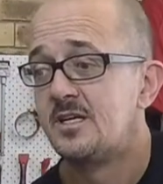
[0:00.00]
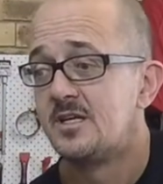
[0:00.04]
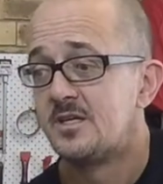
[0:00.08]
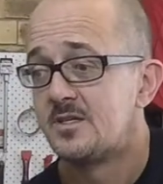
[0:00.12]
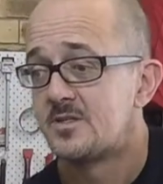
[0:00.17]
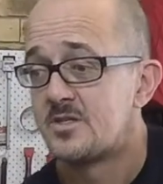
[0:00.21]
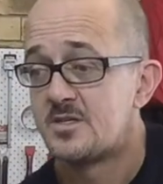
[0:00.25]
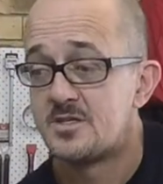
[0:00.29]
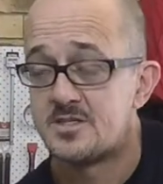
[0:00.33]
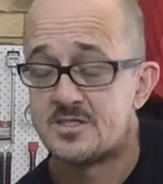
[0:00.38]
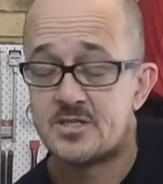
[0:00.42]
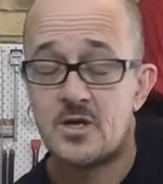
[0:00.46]

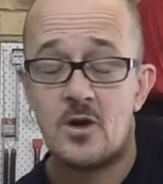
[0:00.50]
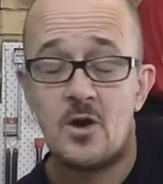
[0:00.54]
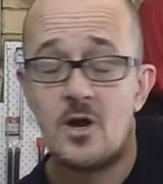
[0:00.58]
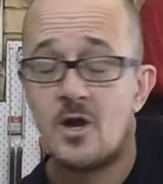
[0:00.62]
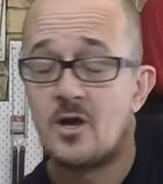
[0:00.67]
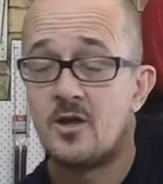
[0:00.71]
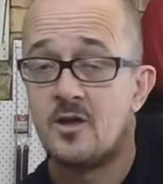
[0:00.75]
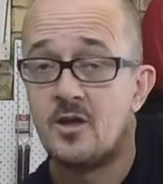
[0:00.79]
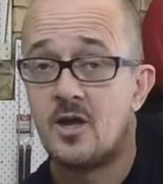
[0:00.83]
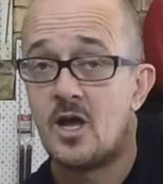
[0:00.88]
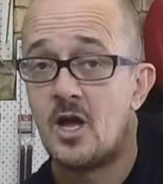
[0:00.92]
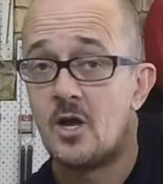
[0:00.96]
so the
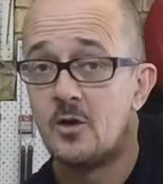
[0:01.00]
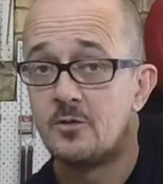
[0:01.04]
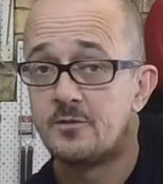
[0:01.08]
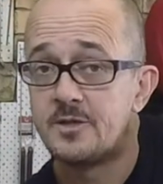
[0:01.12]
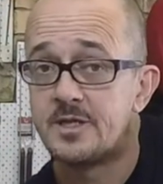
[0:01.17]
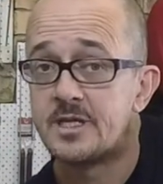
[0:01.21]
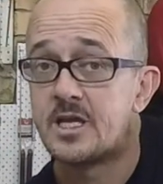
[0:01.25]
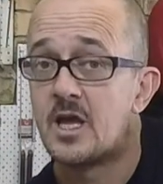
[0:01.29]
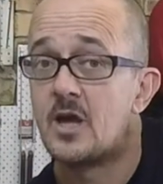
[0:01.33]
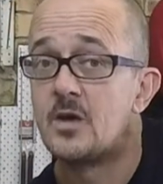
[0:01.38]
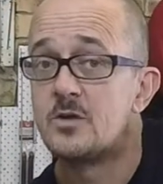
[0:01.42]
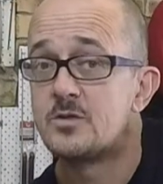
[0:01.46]
tyre only
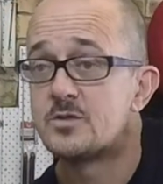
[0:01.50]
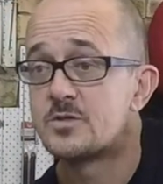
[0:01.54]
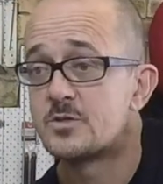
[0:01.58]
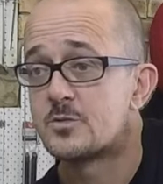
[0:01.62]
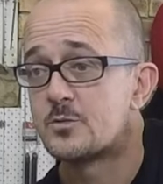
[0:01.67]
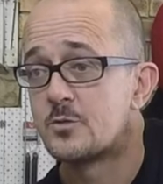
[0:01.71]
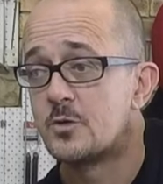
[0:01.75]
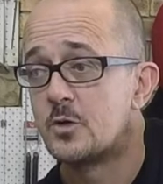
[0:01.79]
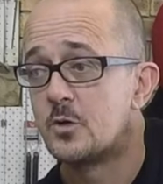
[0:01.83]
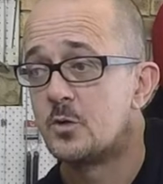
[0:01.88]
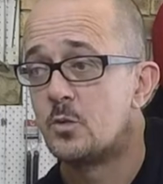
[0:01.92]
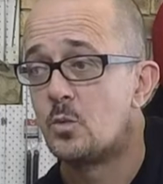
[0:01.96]
goes
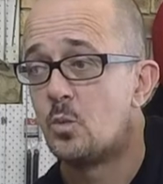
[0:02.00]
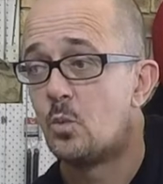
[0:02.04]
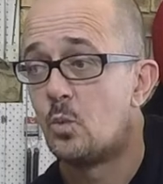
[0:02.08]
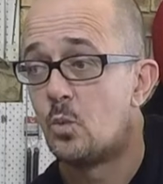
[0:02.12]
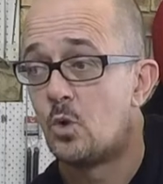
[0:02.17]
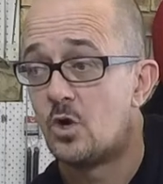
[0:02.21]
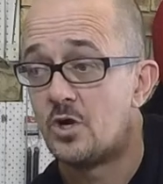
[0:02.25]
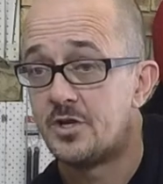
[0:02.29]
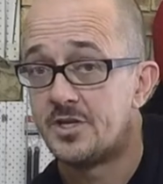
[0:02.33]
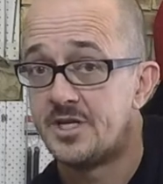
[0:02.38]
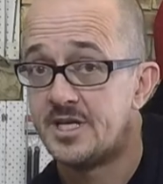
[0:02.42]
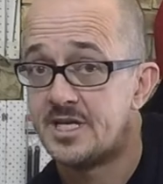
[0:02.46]
through
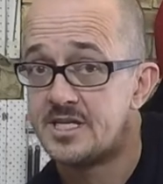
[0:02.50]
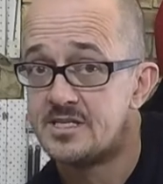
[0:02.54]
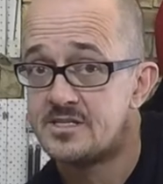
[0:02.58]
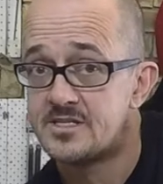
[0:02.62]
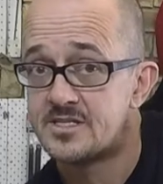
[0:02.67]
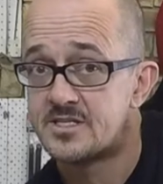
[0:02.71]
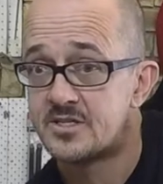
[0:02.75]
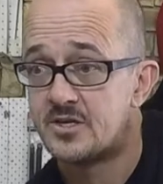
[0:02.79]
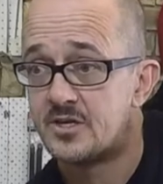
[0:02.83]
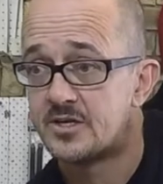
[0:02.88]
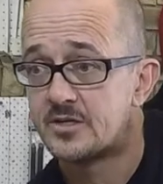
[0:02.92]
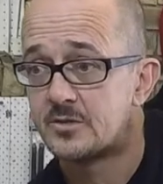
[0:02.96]
1 heat
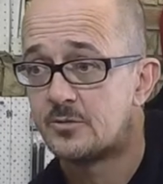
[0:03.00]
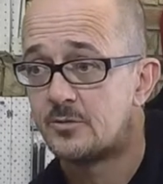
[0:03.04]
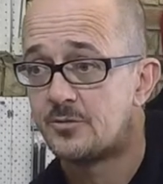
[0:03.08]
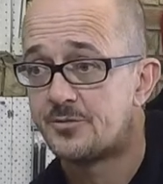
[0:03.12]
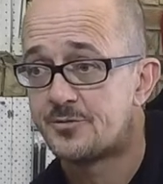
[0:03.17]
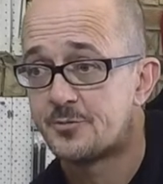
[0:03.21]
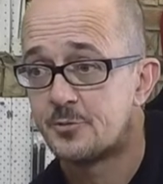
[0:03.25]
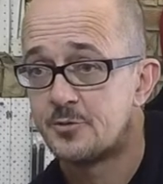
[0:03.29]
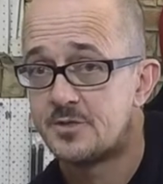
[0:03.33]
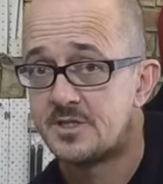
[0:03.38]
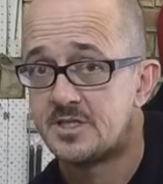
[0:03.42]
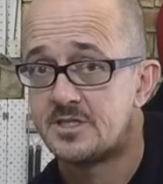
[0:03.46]
cycle
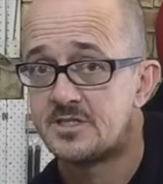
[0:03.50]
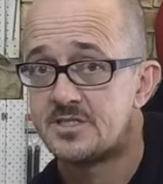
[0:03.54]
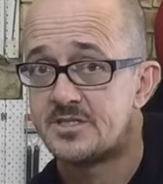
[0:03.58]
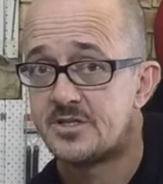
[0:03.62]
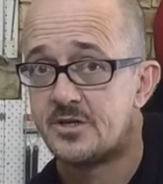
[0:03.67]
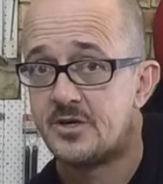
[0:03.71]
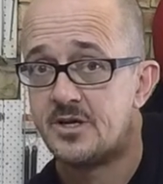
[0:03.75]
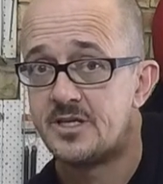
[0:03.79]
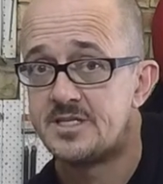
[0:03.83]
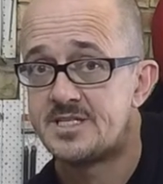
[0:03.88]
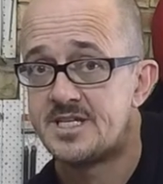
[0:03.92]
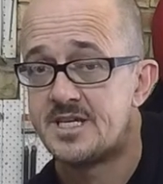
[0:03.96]
through the
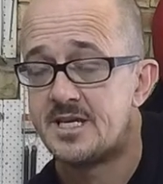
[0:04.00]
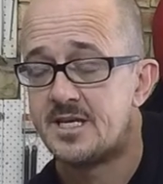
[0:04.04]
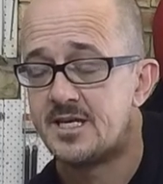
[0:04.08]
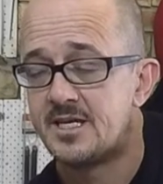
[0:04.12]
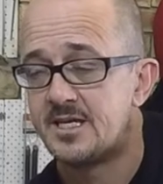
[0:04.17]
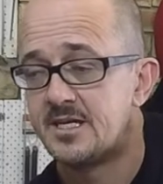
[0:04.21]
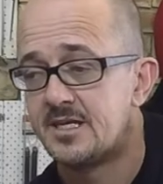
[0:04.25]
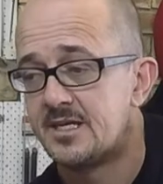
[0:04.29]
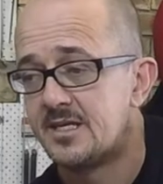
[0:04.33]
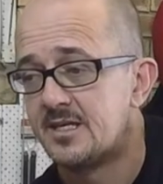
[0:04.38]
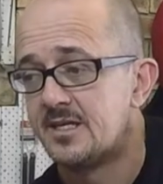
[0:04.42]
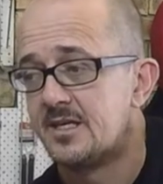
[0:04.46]
entire
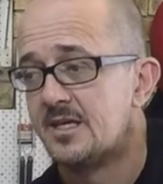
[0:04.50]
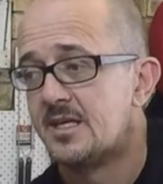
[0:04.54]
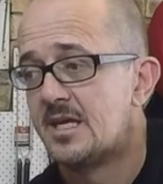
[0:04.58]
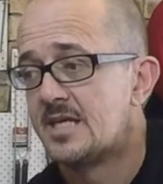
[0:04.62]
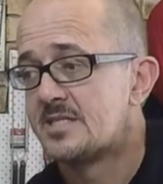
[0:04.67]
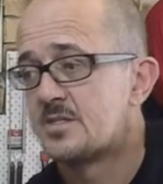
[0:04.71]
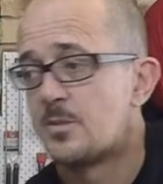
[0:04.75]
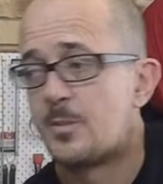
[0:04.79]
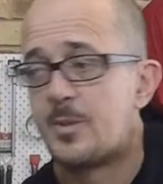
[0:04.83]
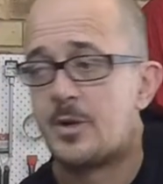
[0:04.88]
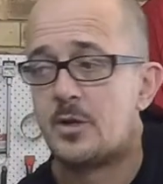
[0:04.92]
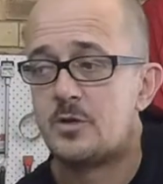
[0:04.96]
day, as
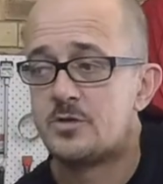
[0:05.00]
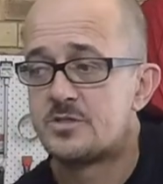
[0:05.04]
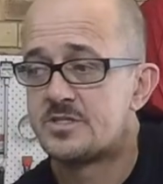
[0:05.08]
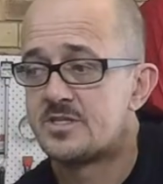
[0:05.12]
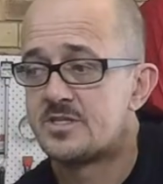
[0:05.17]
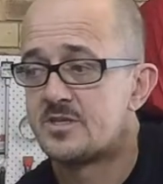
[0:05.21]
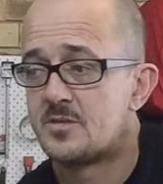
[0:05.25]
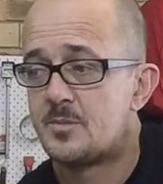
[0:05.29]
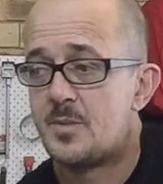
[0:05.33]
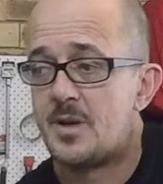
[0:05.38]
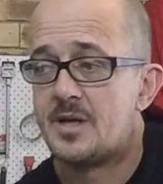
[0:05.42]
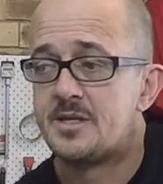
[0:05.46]
opposed to
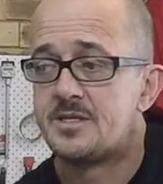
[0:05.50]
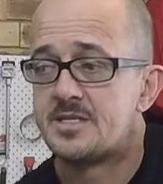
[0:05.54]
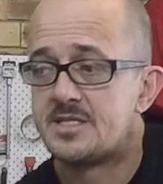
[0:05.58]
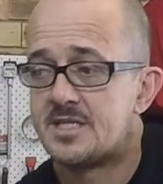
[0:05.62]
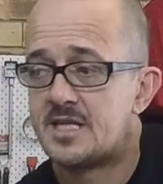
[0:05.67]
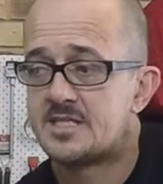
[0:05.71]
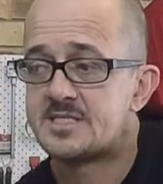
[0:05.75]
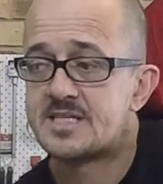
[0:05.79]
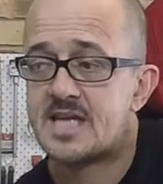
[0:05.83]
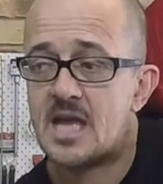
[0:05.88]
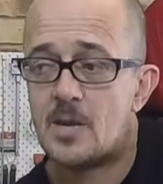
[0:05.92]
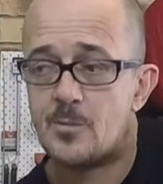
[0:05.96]
the punter
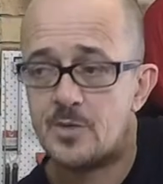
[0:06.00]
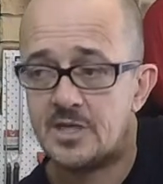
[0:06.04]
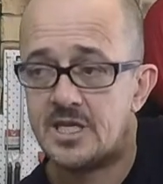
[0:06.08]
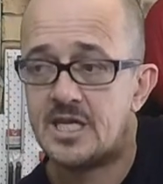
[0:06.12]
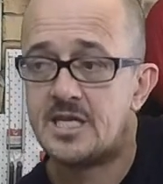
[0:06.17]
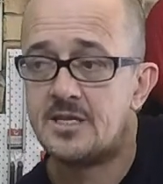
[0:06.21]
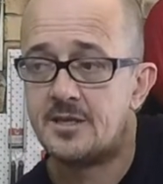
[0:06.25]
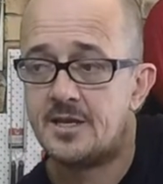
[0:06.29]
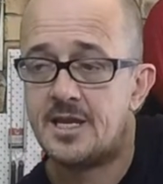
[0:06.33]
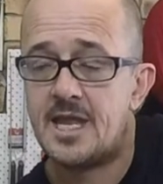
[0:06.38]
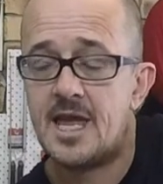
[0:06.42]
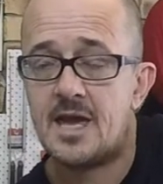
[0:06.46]
that's coming in
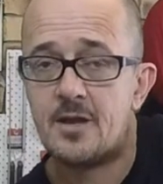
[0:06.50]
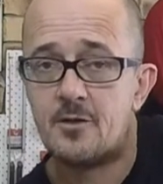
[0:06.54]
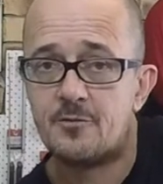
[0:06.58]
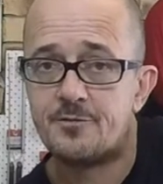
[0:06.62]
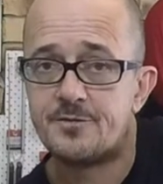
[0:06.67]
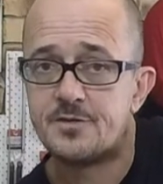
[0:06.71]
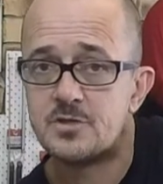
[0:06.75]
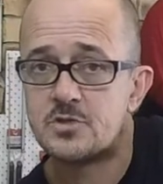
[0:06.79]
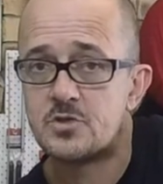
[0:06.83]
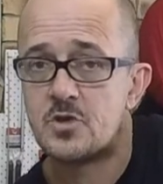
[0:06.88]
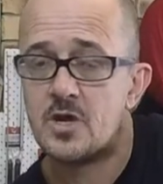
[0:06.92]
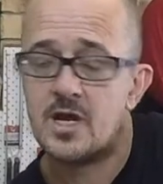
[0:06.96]
and out off the
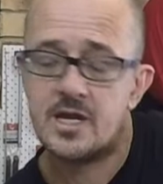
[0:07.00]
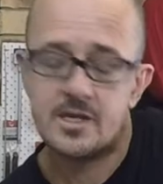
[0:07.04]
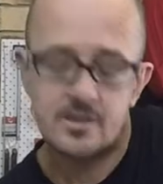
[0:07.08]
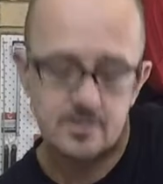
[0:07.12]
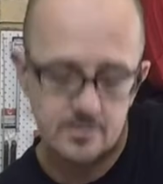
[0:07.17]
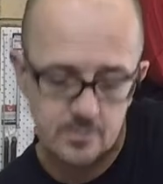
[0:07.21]
track.